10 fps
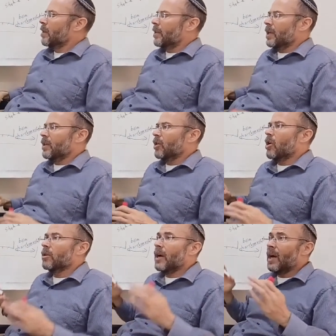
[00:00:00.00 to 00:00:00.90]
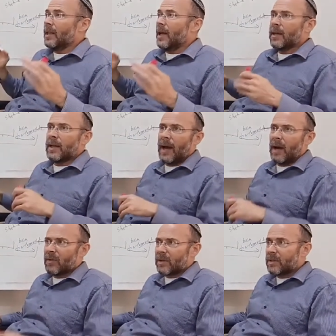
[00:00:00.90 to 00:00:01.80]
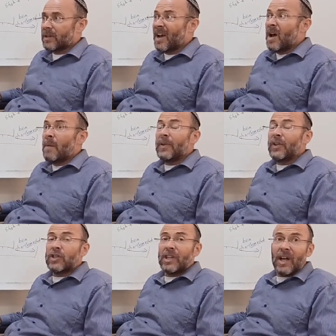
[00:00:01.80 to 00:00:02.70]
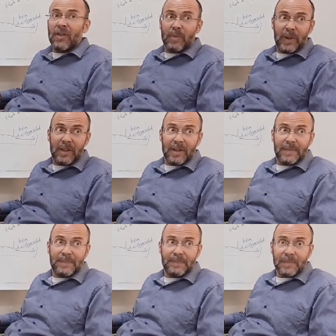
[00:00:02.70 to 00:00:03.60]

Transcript: They're called halachic hours. But there's another opinion.